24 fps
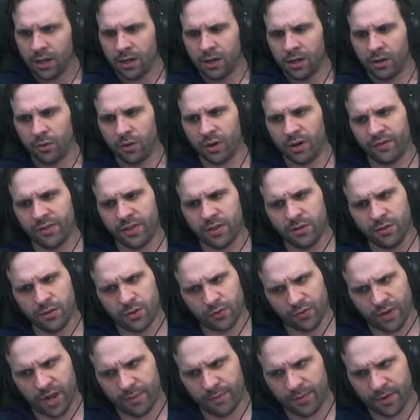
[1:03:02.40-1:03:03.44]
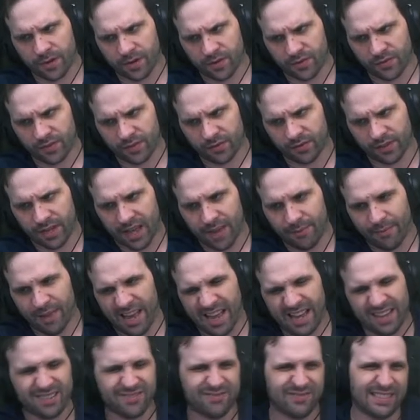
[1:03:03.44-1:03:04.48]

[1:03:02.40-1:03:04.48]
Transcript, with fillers: what if you use rapiers for flyback?